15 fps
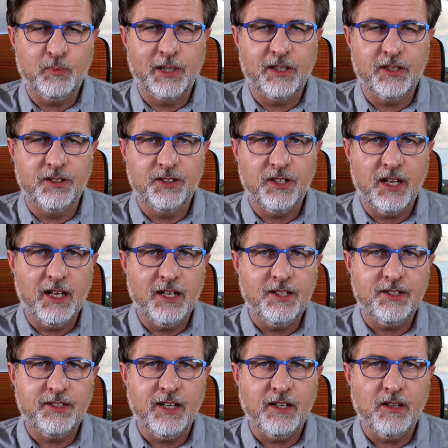because
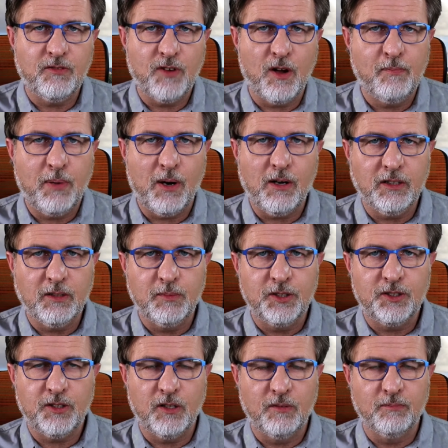instead of
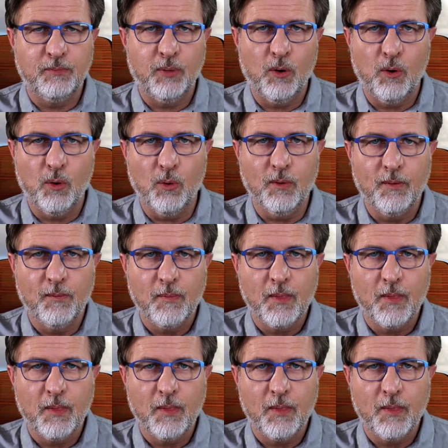Barnabas and Paul,